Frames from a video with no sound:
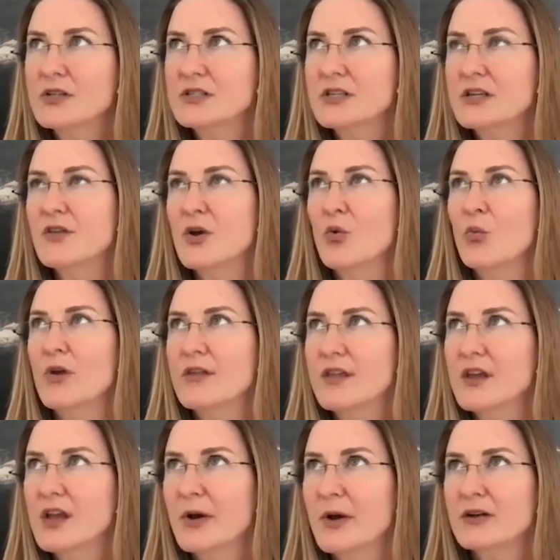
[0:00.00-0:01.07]
is it that we
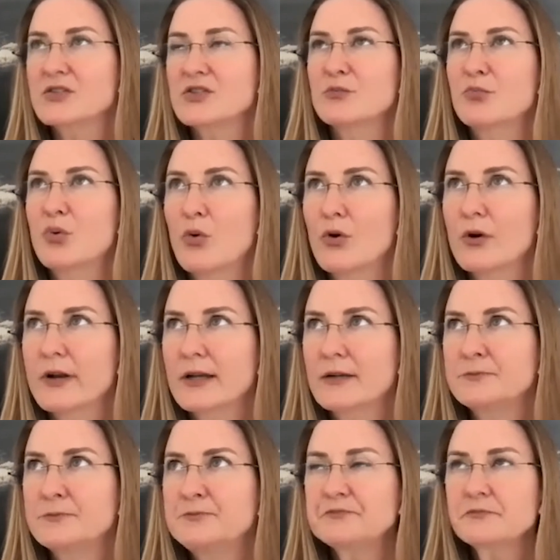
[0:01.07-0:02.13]
think about
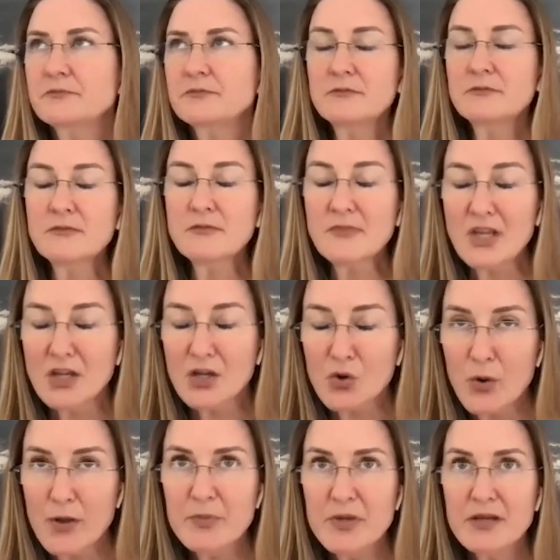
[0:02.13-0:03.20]
supporting,
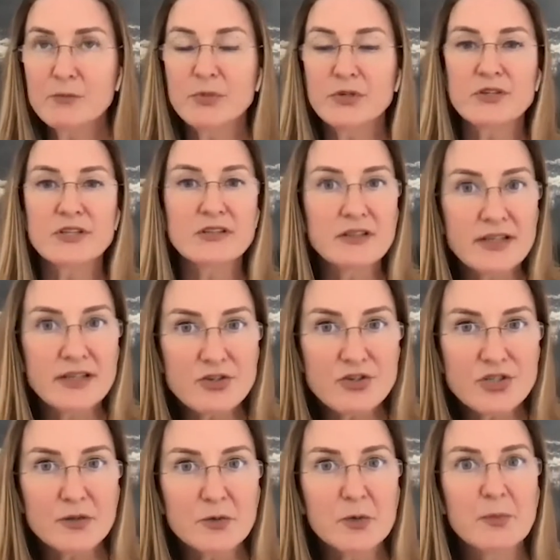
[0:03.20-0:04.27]
equipping, building the
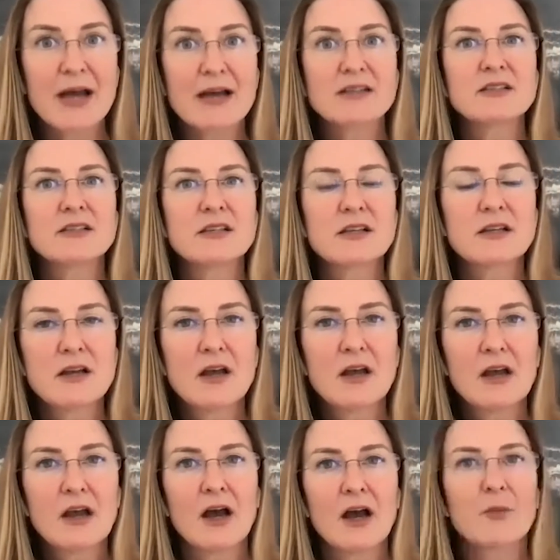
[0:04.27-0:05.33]
leadership capacity,
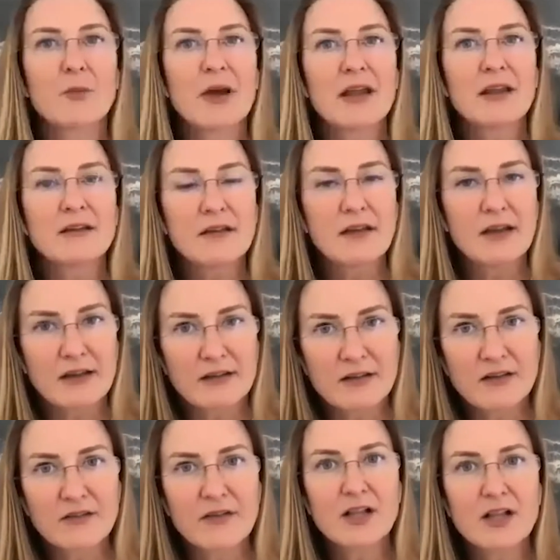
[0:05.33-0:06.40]

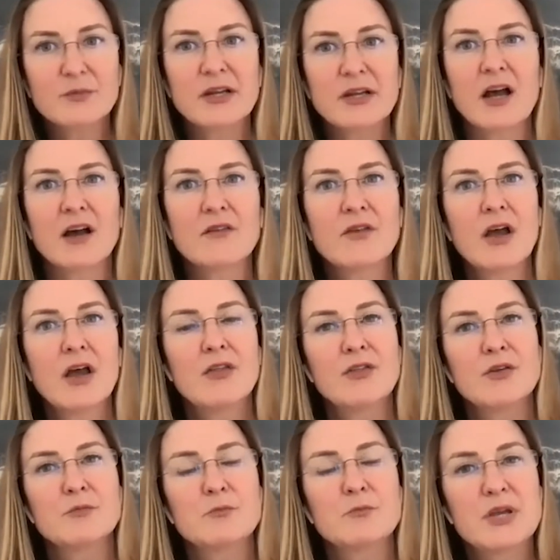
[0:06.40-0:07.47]
and development of
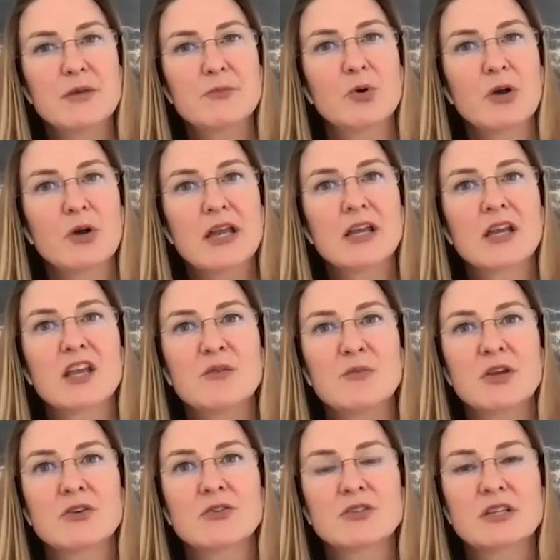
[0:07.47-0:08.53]
the people in
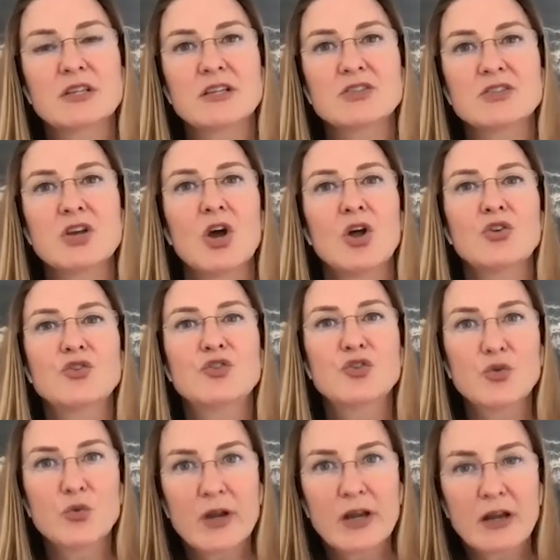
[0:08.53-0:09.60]
communities
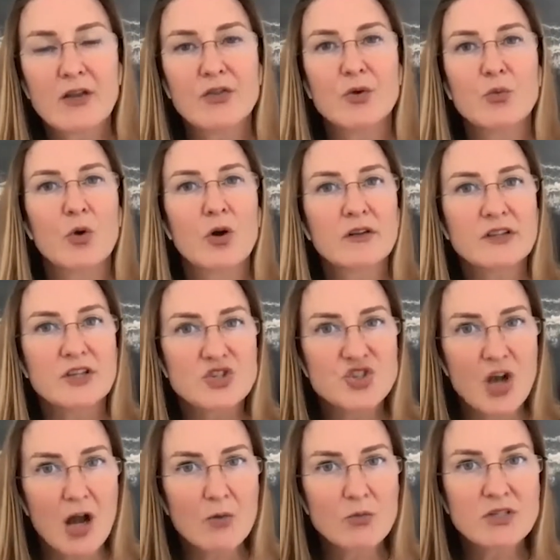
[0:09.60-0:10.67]
doing the work that
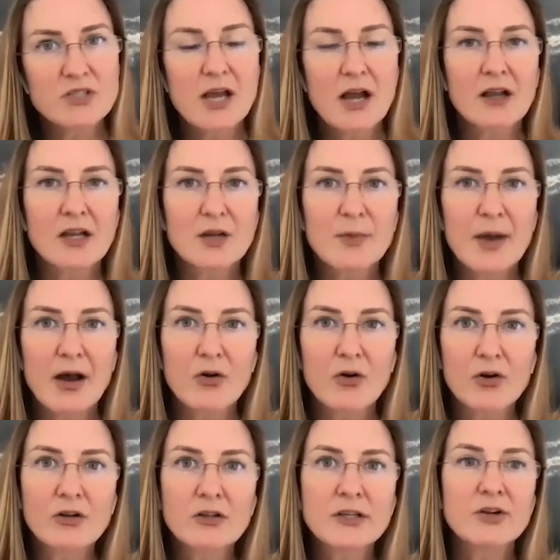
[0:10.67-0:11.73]
John was talking about
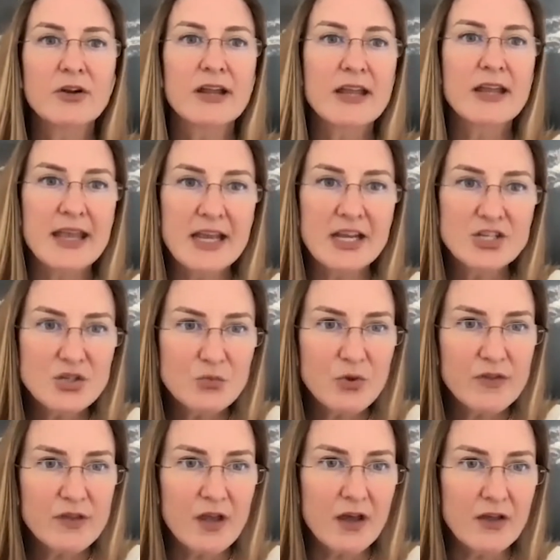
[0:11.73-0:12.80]
earlier, engaging
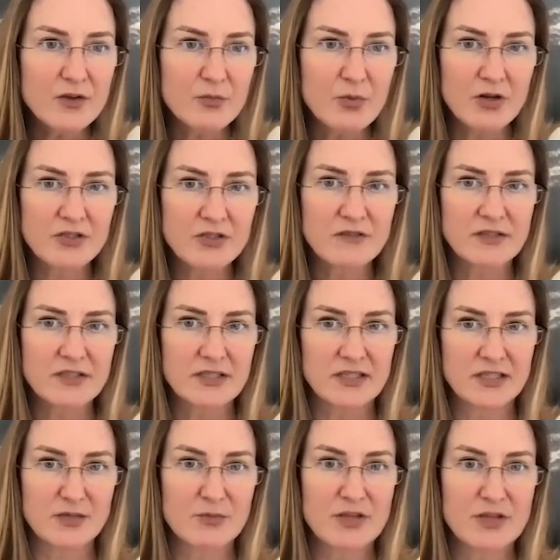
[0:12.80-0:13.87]
with the other parts of the
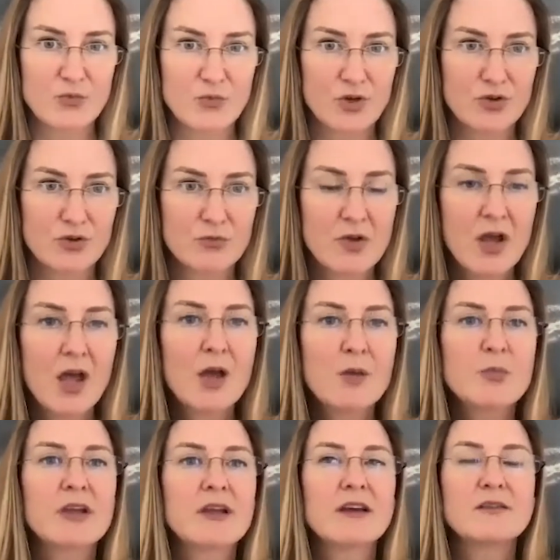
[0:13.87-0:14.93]
system in the room.
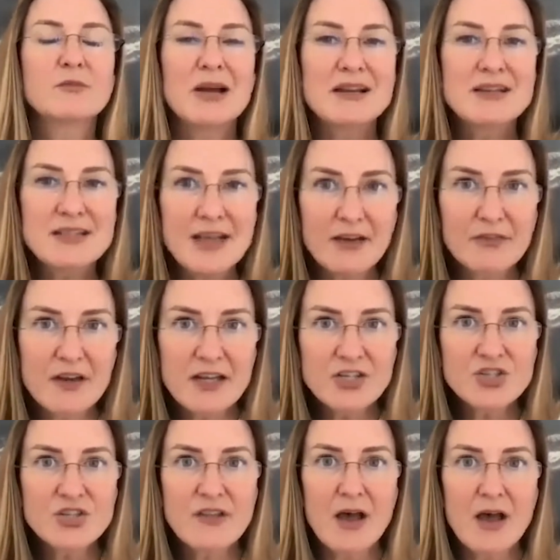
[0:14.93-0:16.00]
Because by
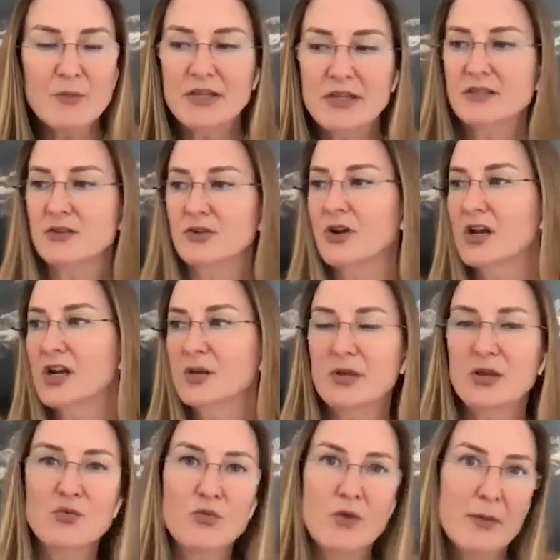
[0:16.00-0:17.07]
definition, that means there are going to
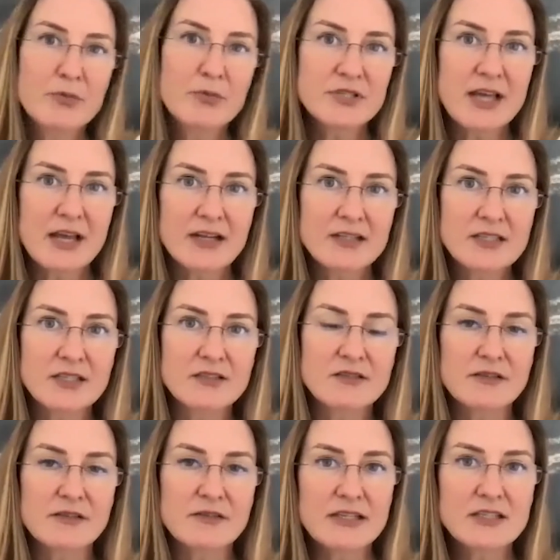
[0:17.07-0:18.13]
be
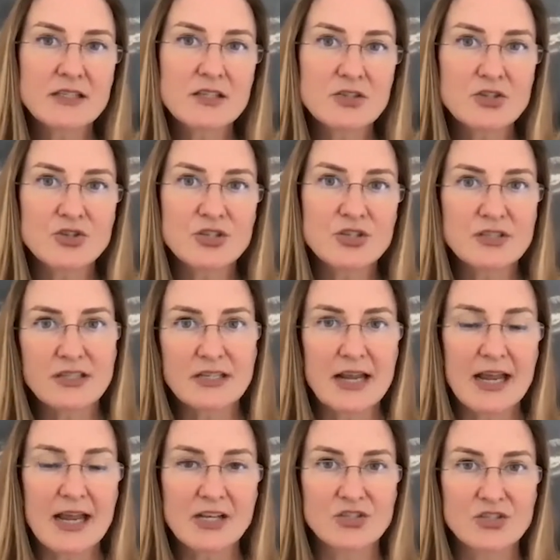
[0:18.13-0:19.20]
representatives of institutions
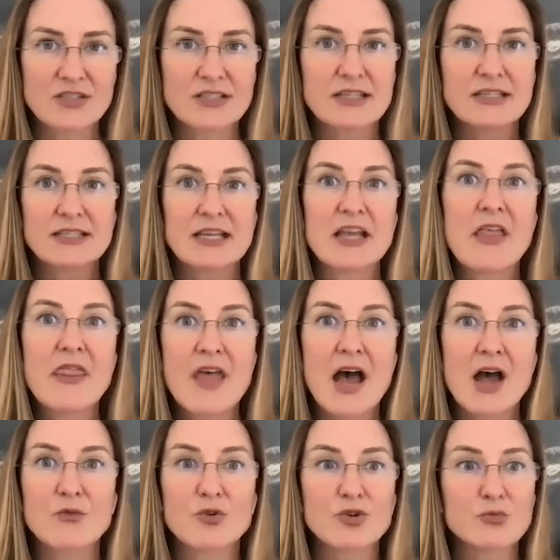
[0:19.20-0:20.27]
and agencies in
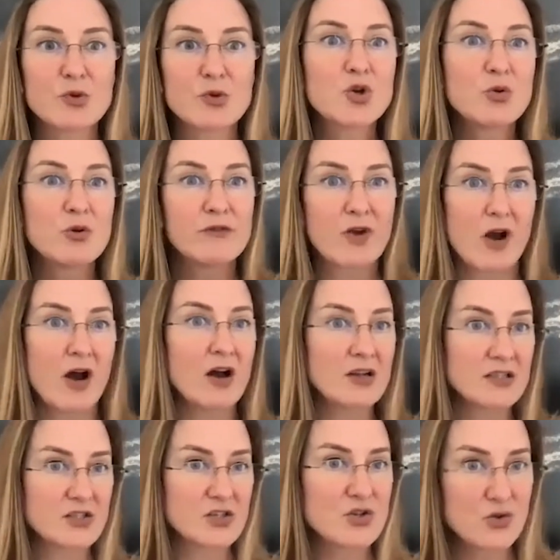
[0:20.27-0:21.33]
that room who have
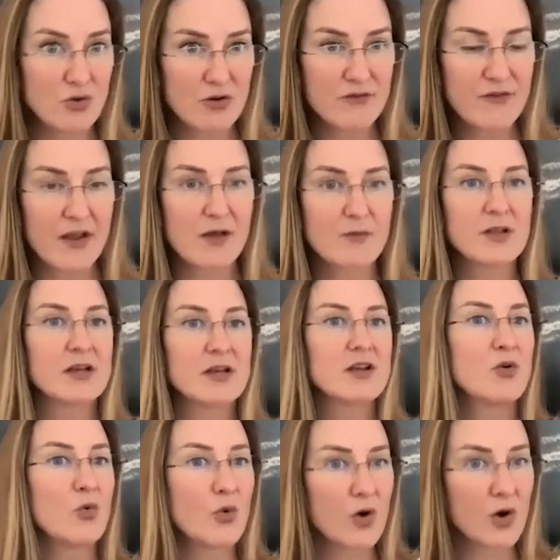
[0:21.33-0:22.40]
caused your
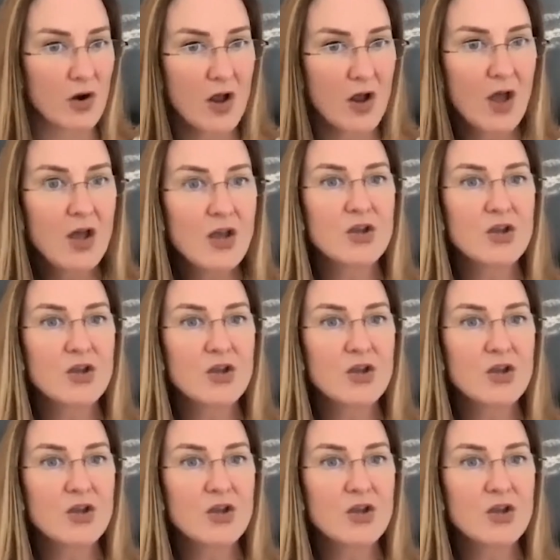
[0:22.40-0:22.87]
family or,